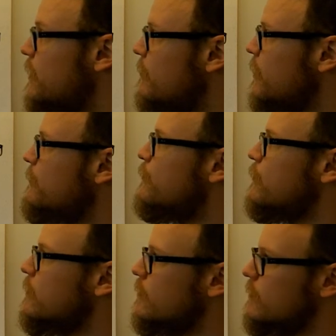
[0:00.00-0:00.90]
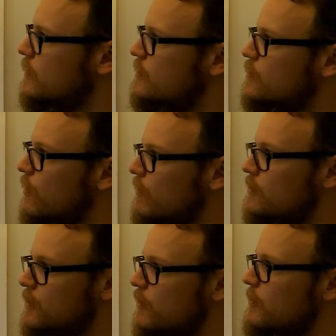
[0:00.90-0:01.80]
number. It's going
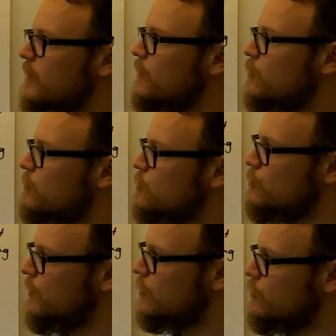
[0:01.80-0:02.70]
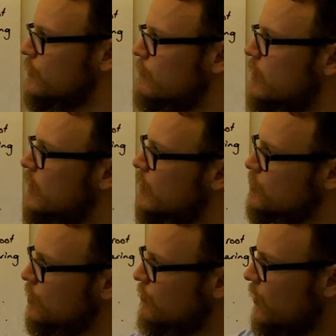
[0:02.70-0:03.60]
back in the opposite direction.
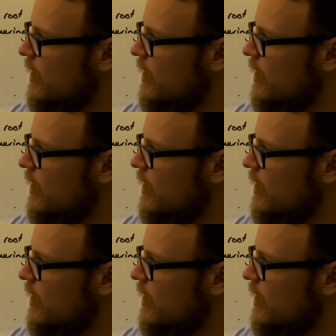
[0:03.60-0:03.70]
So if I